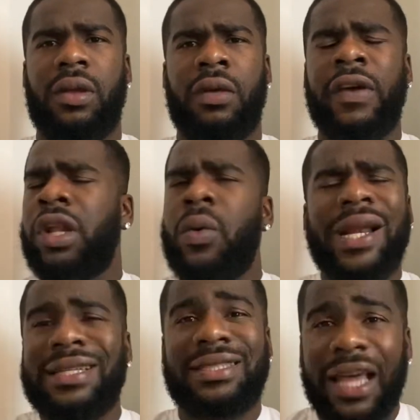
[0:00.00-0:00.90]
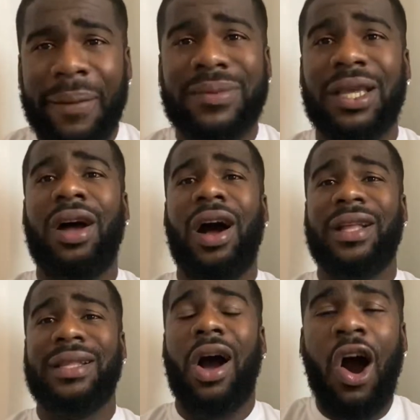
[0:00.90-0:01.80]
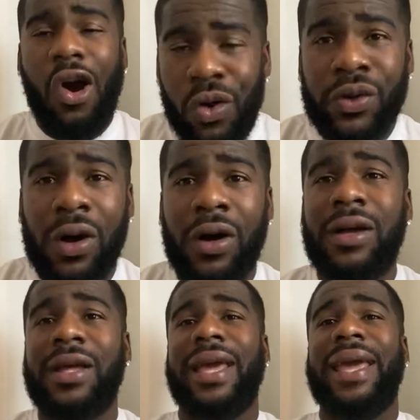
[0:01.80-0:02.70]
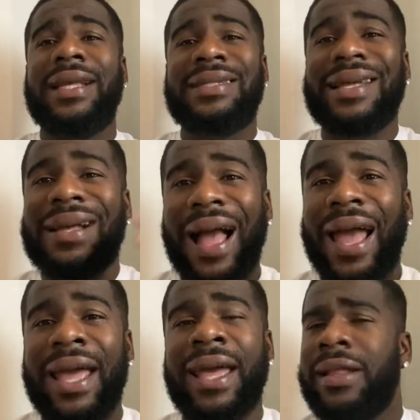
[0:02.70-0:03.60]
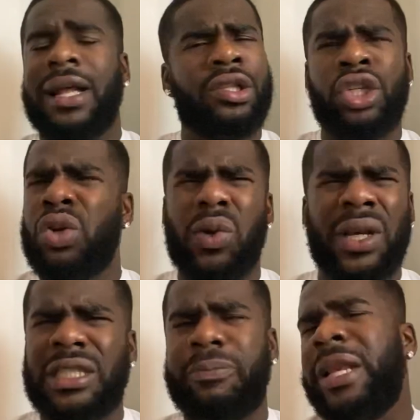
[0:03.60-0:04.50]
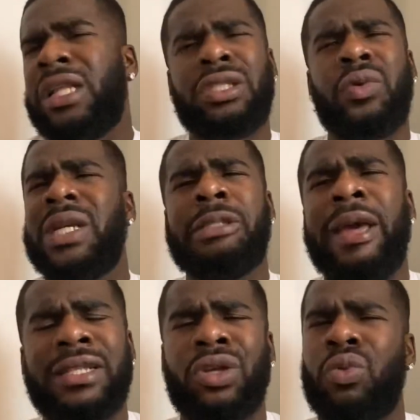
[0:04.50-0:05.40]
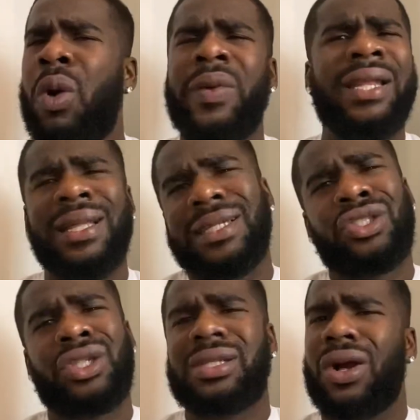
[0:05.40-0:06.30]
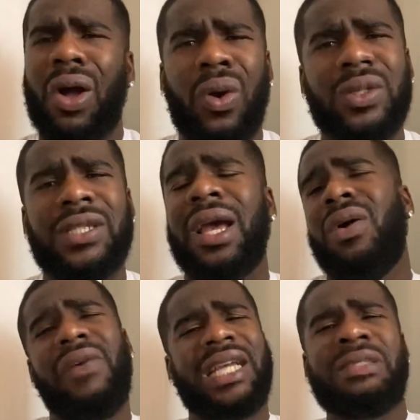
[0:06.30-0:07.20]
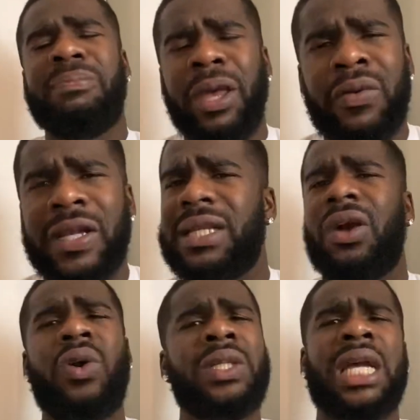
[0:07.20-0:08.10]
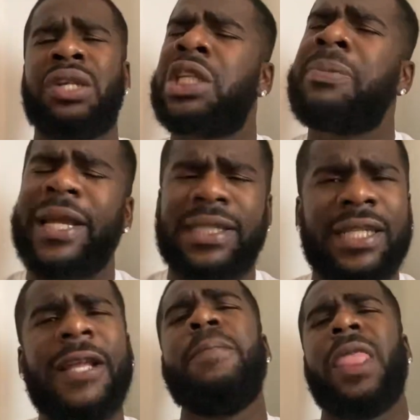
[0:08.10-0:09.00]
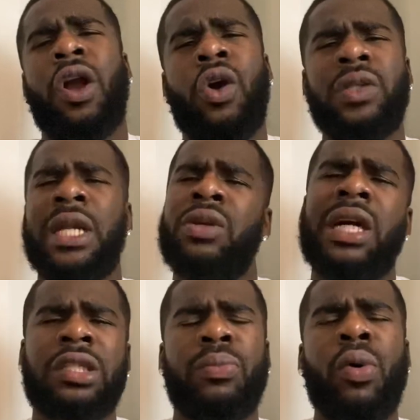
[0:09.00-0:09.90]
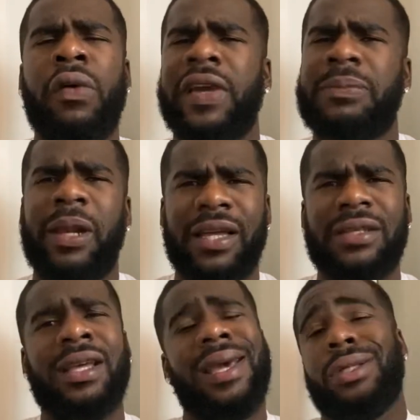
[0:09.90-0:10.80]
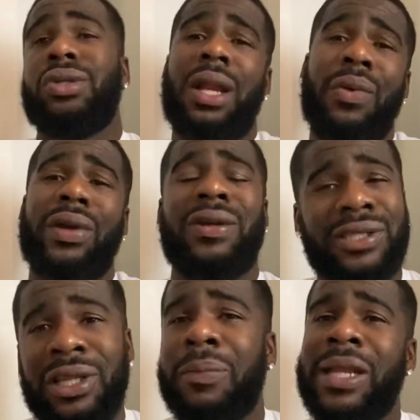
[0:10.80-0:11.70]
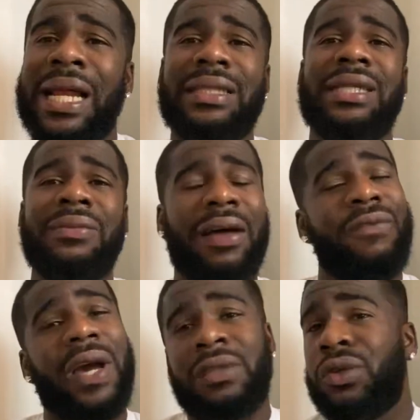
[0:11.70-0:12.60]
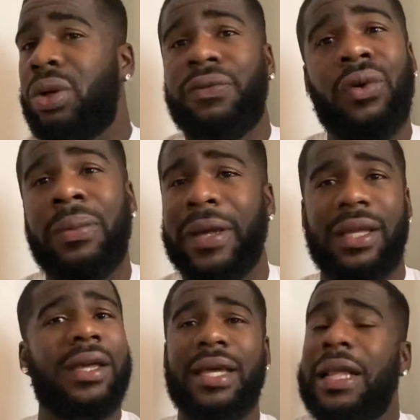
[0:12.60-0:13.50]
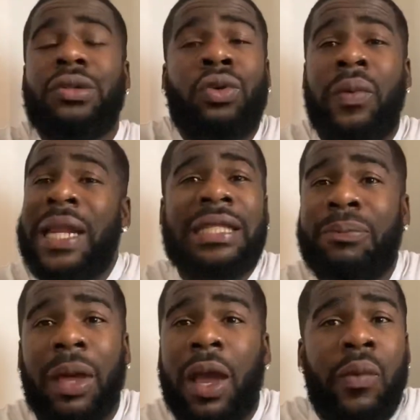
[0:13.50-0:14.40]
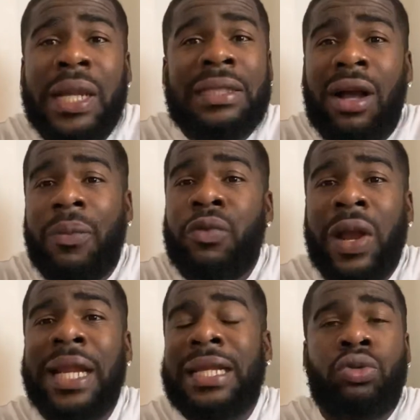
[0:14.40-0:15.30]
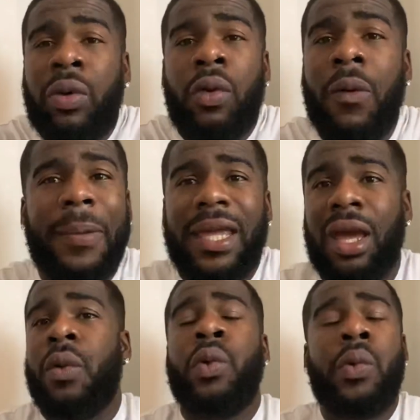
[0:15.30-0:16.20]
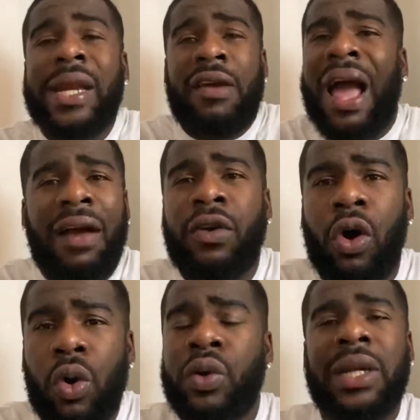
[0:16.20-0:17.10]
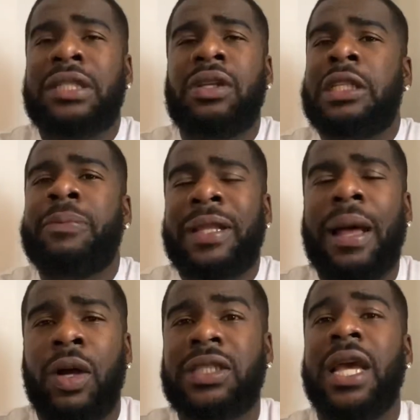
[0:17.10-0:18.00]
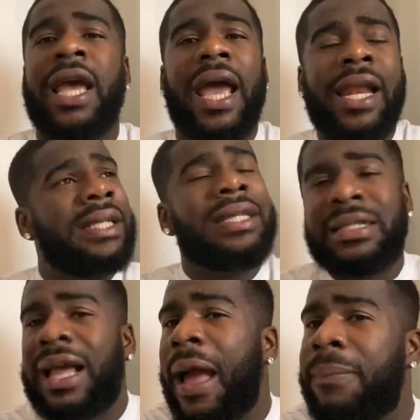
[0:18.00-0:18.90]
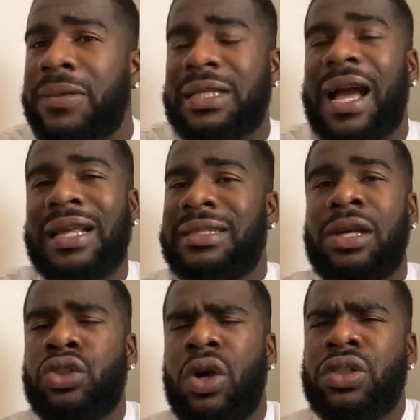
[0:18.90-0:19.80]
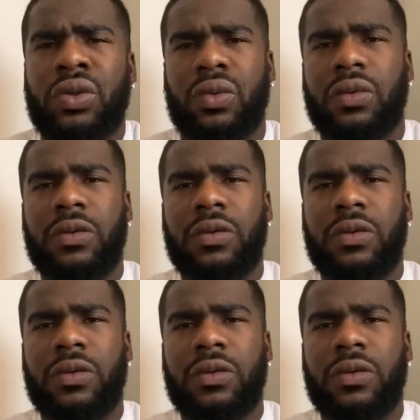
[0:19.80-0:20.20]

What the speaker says: They don't want to accept our owner is the guy that doesn't want to spend. He doesn't want to spend. So what we need is just a coach with experience, a coach that is respected, a coach that knows how to motivate his players, so that we continue being that team that fights for top four, mate. That's what we need to come to reality. That's what it will be. We will never have an owner that's going to spend that much unless this guy sells Arsenal,